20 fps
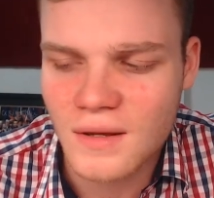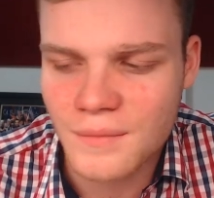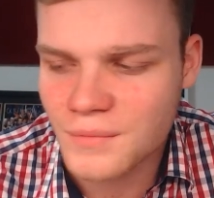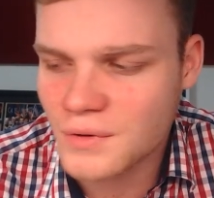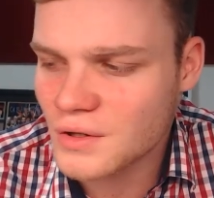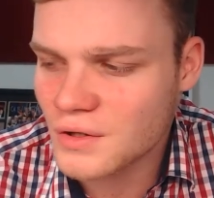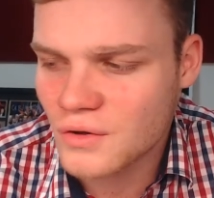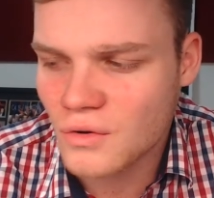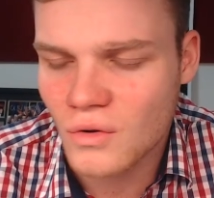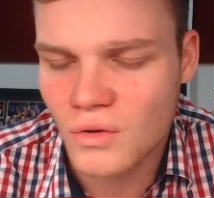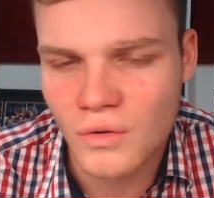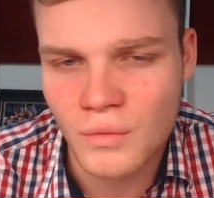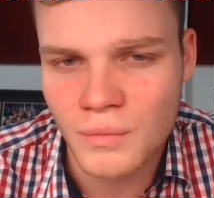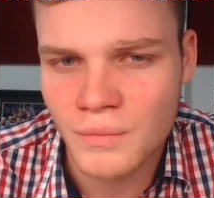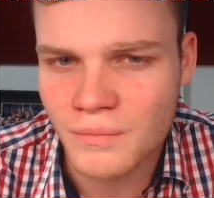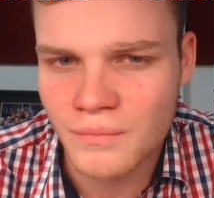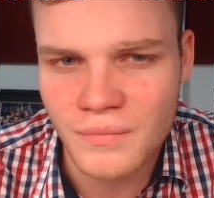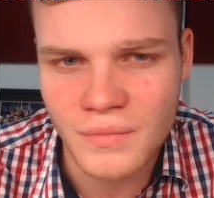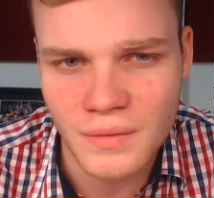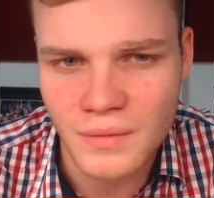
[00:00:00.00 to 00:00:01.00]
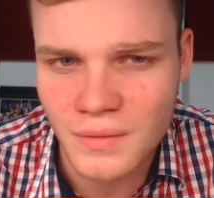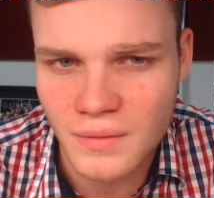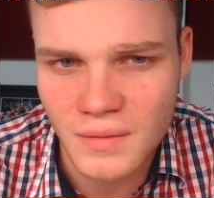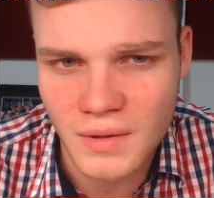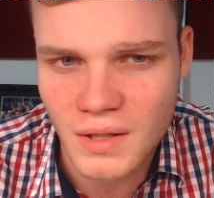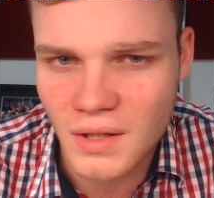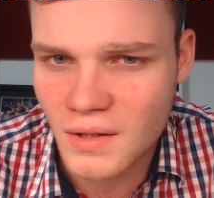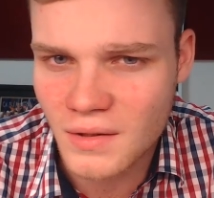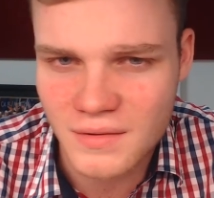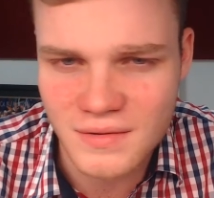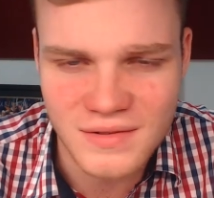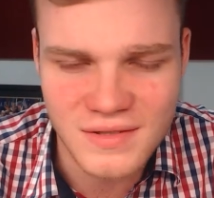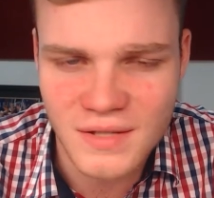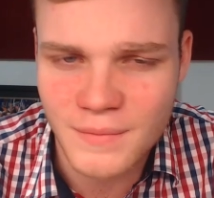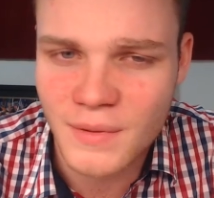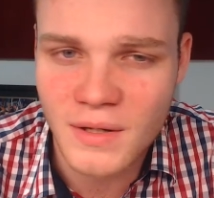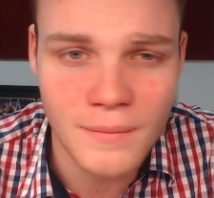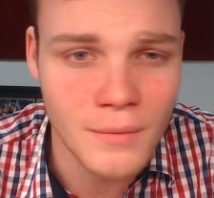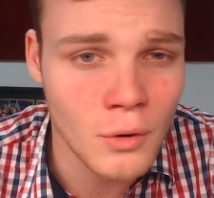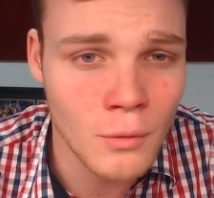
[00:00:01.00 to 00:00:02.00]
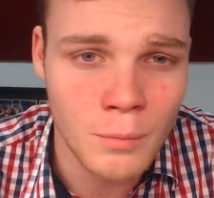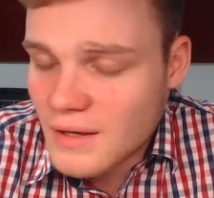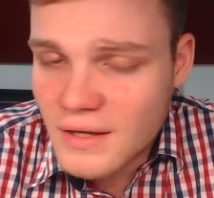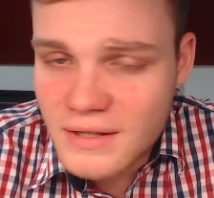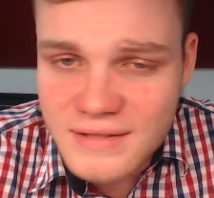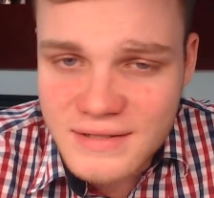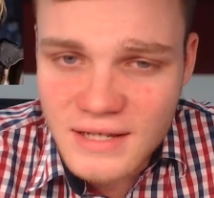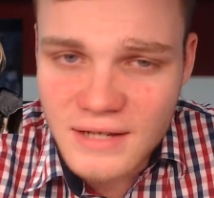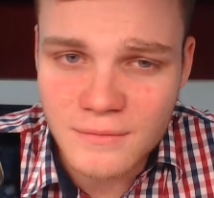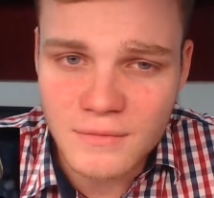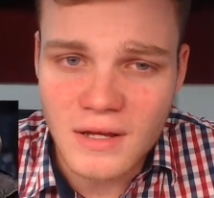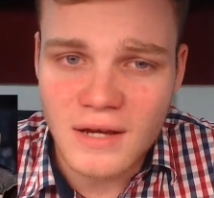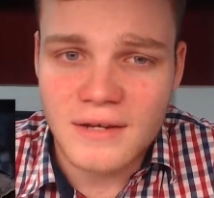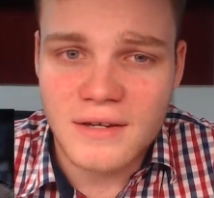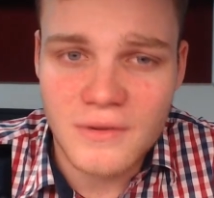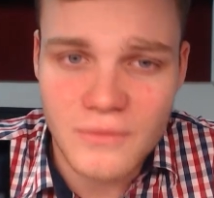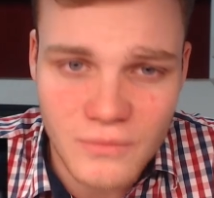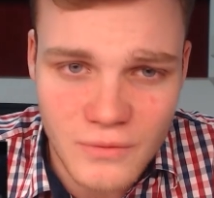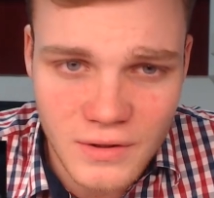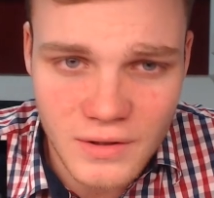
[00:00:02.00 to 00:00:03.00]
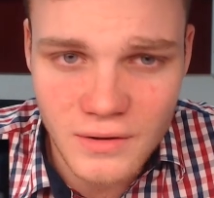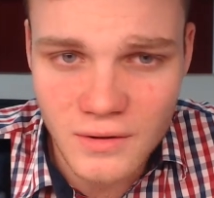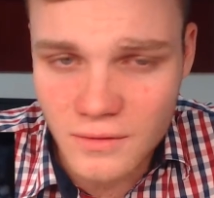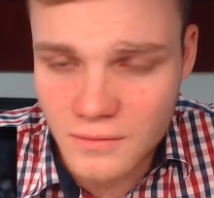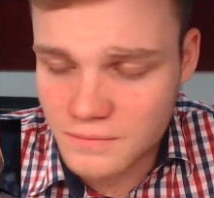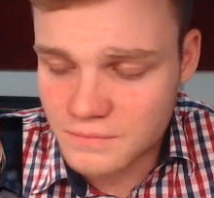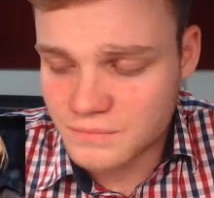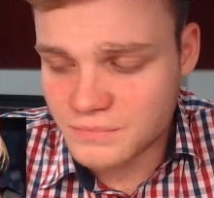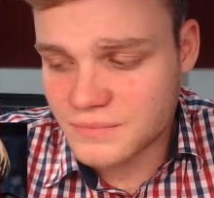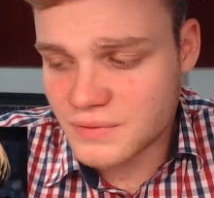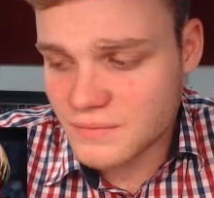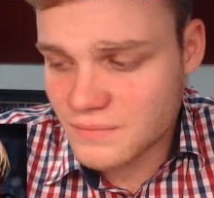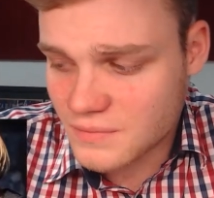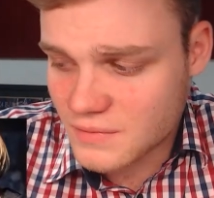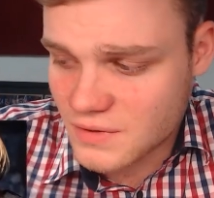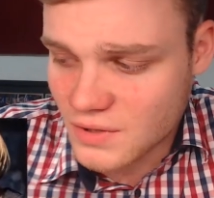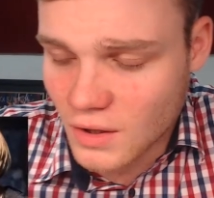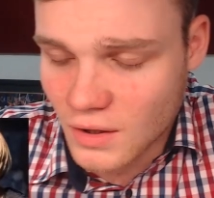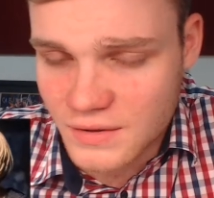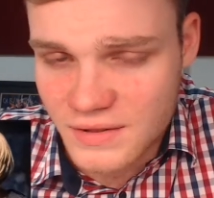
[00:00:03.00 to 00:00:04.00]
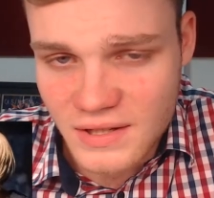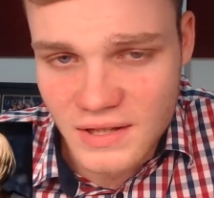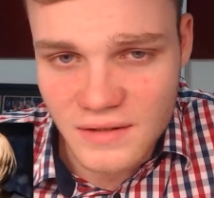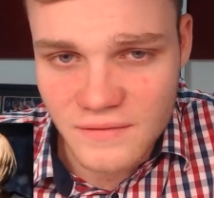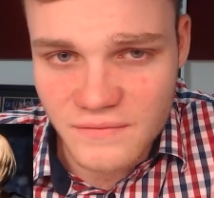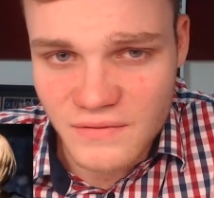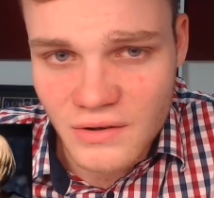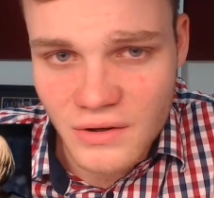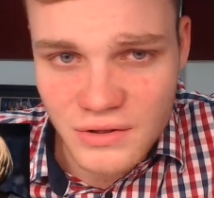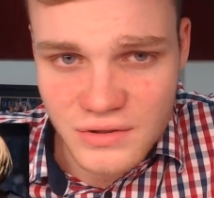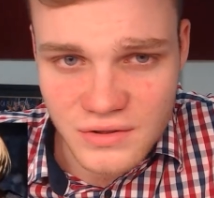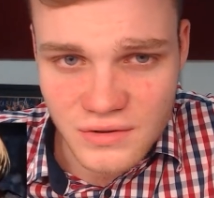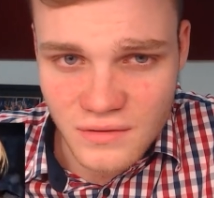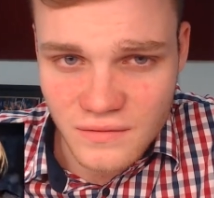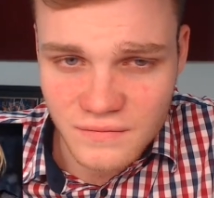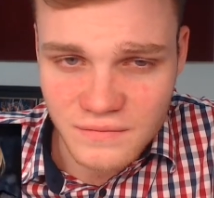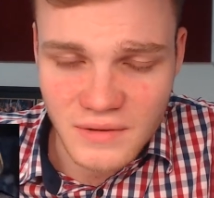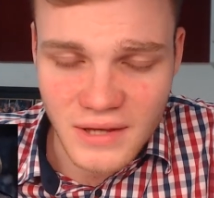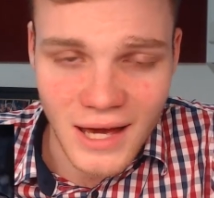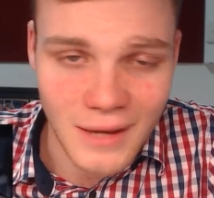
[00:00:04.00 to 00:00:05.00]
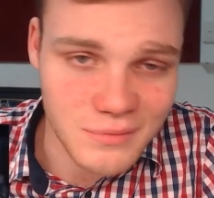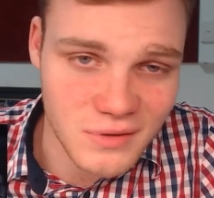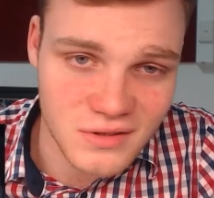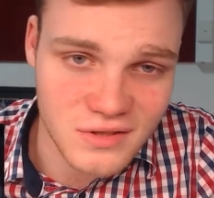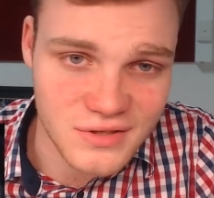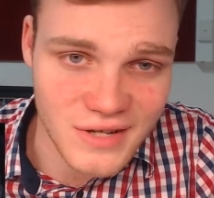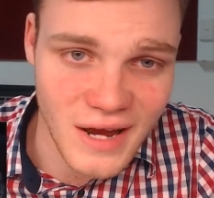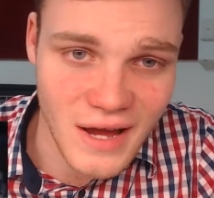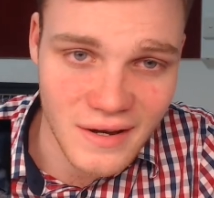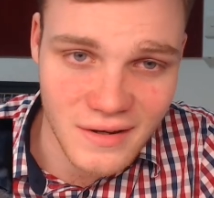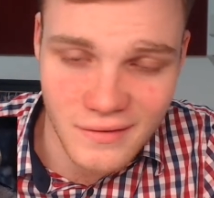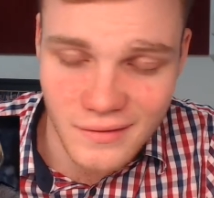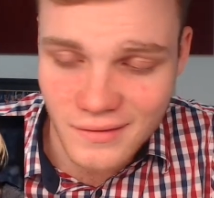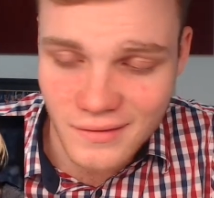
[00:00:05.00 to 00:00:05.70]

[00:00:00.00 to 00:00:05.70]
I'm gonna call him Zibbity Boop. He seemed like a real toss-head version of Captain Jack.